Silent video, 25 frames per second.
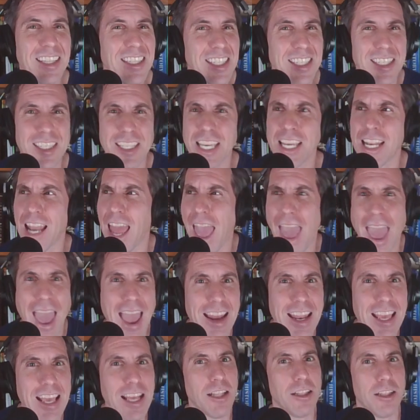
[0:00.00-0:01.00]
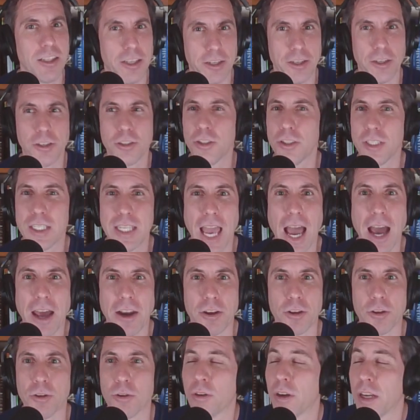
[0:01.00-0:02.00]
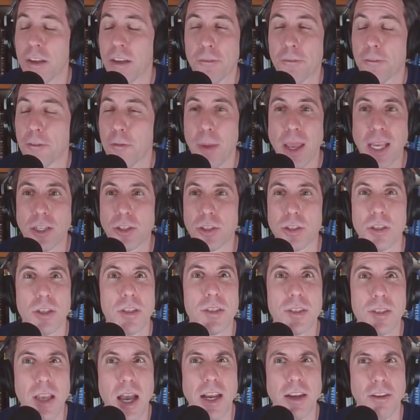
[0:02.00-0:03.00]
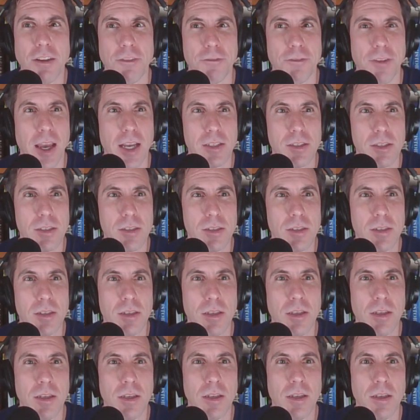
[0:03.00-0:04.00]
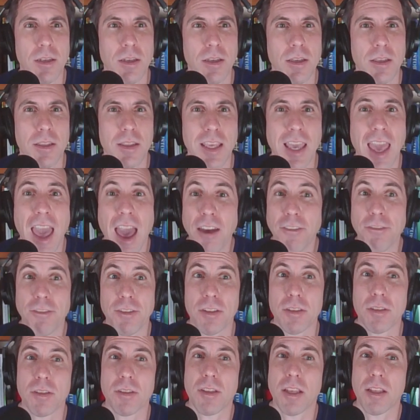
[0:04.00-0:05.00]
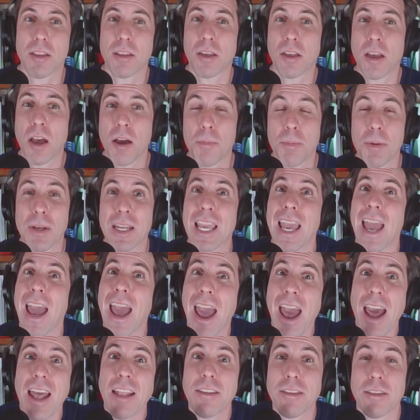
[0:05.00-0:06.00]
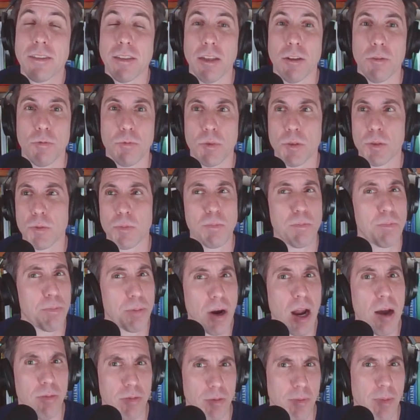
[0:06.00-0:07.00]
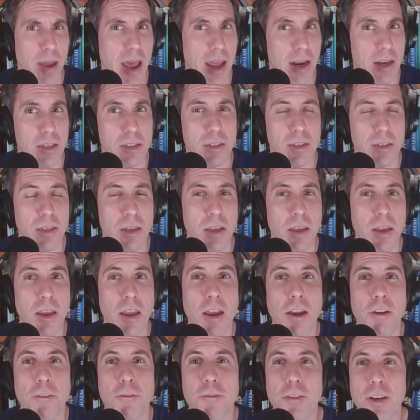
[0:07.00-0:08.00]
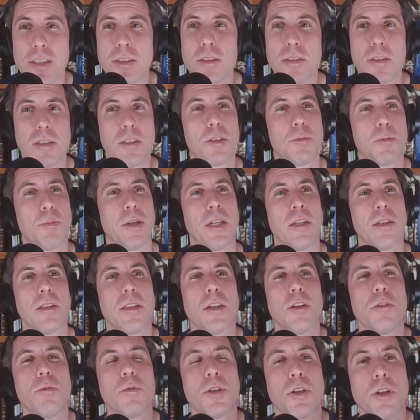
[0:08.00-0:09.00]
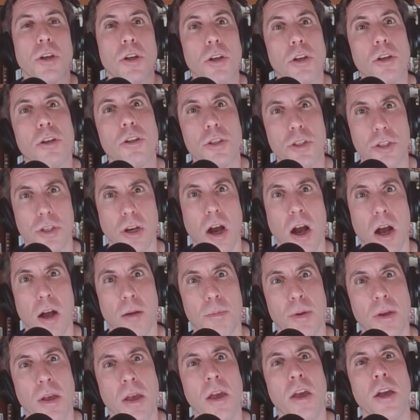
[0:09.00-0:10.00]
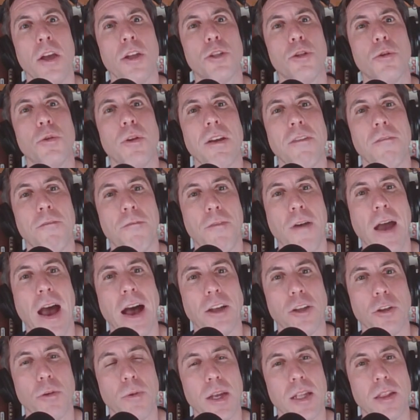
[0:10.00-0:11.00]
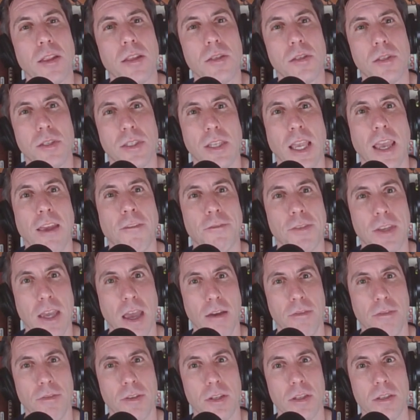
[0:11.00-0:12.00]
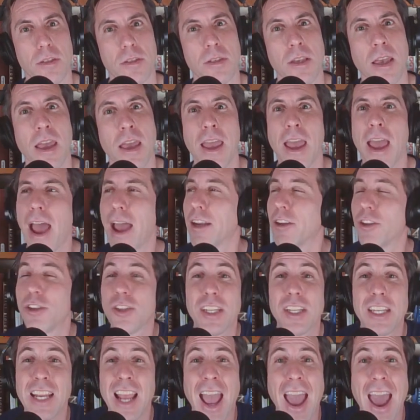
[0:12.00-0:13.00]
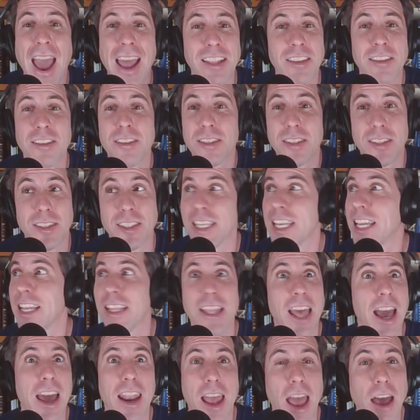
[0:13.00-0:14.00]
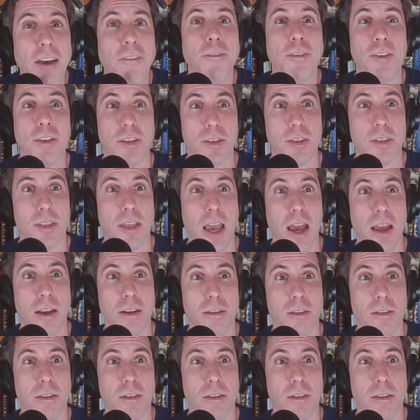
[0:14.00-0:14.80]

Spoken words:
seen any clinical data or information on side effects. The evidence that the company had sent was problematic. Frances explained that it was her job to evaluate the safety evidence, and she hadn't seen that evidence yet.